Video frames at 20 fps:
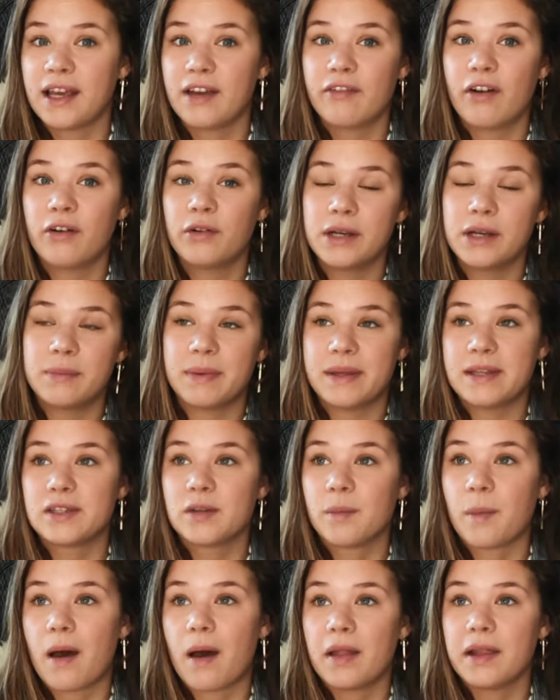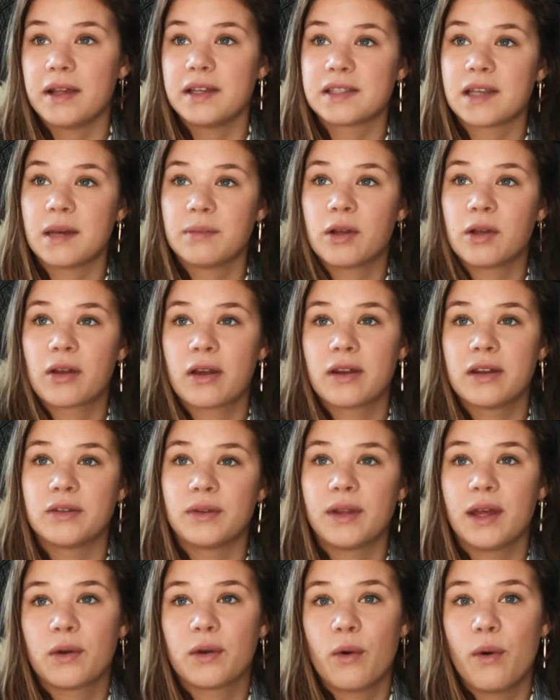I've already been to Bali, so I'm not gonna do
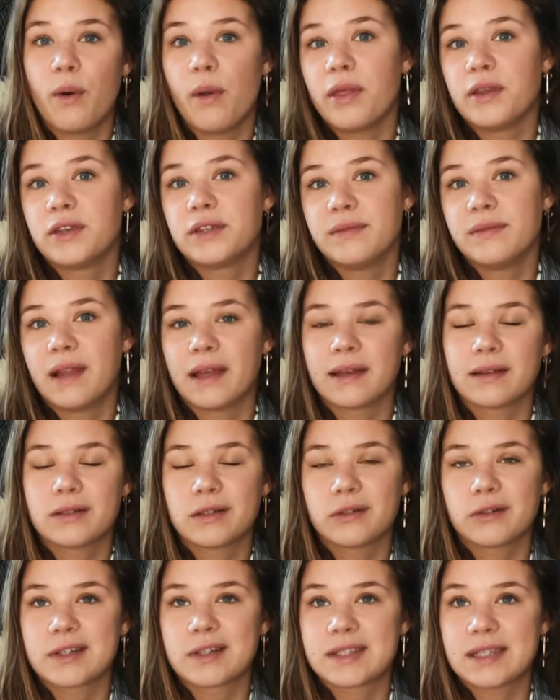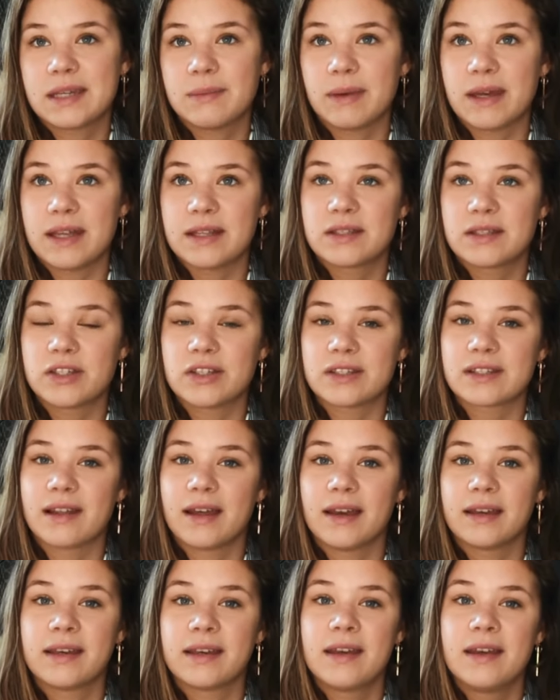like all the like touristy bits, just
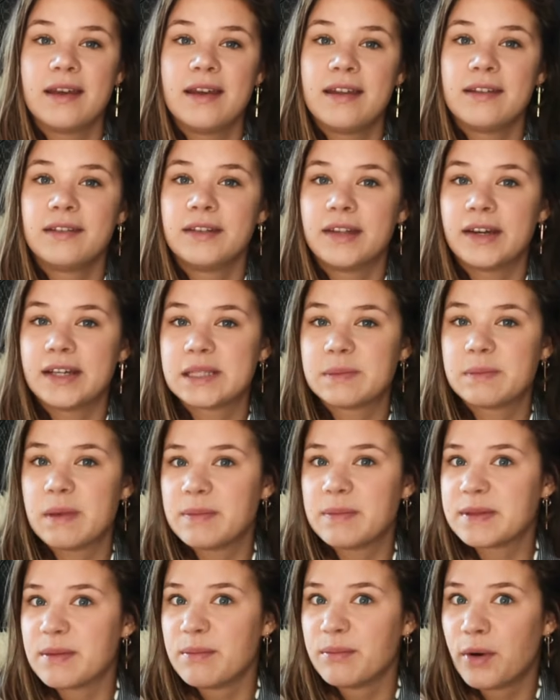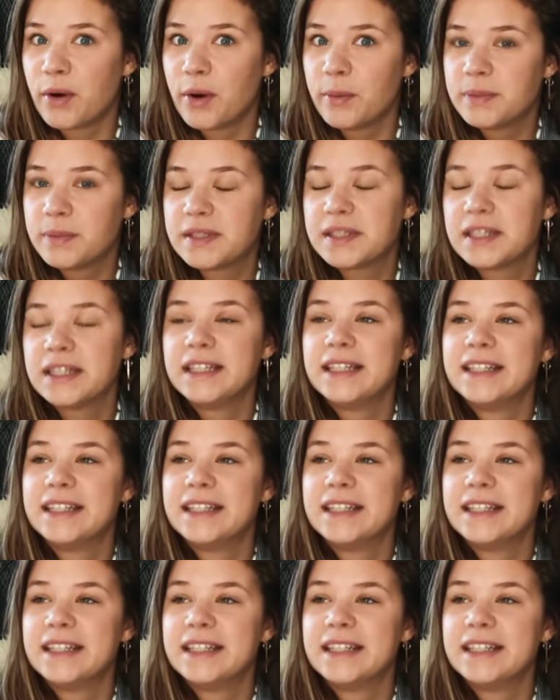like nice bibs and bobs.